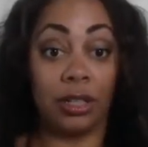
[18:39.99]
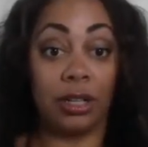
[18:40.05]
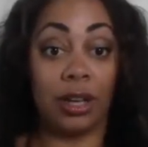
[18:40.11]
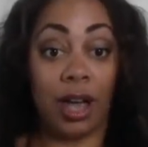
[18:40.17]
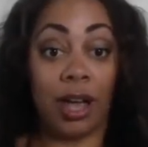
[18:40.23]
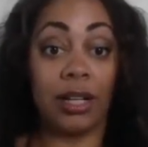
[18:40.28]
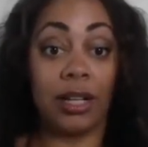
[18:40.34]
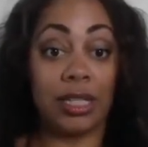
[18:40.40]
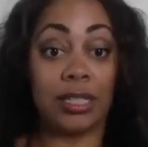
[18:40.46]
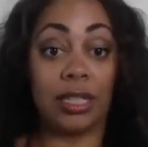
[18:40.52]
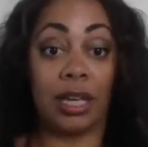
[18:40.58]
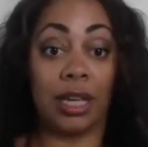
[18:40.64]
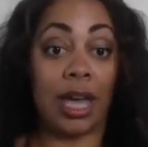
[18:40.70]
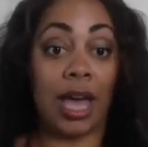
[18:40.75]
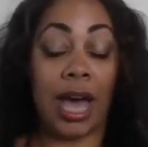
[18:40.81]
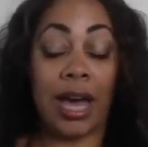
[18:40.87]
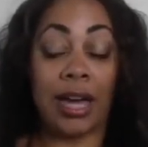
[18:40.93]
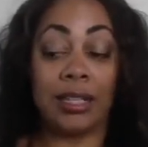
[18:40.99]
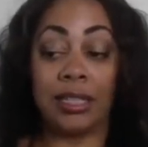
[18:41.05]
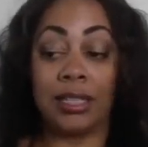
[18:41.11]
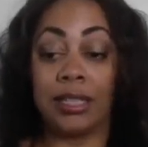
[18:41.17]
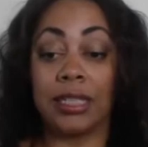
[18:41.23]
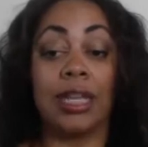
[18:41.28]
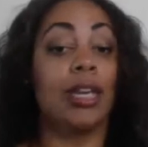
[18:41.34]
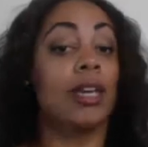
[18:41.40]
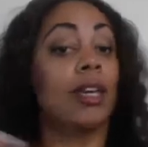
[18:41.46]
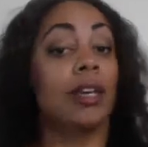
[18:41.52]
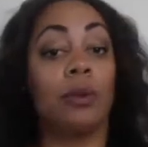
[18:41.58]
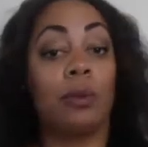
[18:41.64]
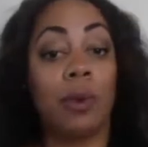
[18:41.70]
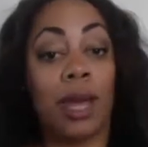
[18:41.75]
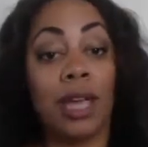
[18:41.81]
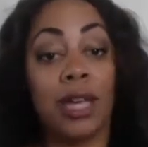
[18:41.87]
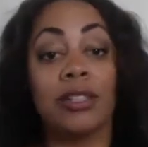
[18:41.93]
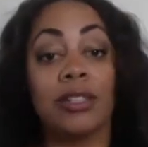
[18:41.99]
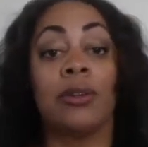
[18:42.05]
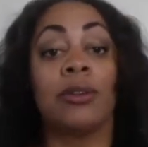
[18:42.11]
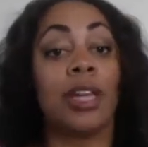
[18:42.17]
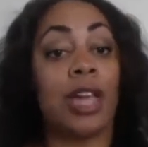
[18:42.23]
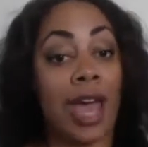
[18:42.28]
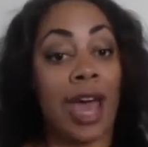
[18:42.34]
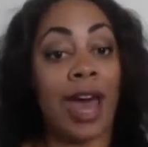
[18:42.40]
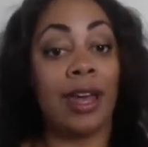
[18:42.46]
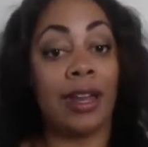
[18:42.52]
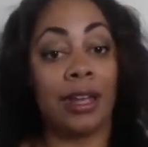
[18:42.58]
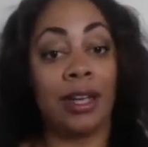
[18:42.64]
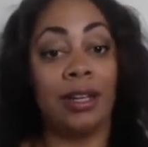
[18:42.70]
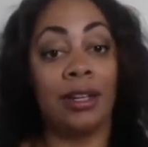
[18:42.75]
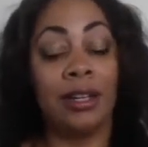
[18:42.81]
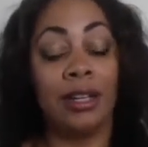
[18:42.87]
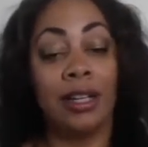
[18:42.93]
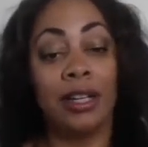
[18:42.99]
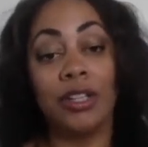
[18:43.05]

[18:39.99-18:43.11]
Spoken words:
Honestly, it hasn't taken away, it's only added.